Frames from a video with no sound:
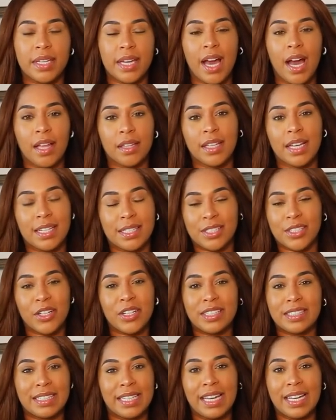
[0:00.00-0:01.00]
Yeah, like
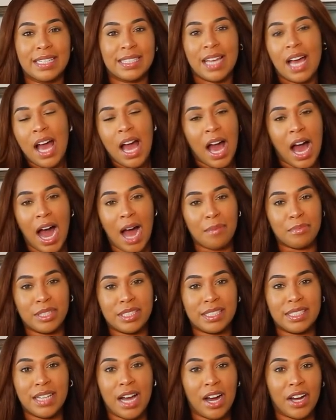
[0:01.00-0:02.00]
certain things I'm
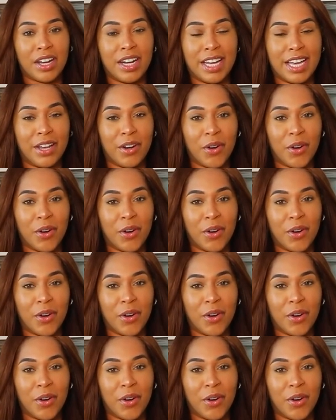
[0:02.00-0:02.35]
just not gonna get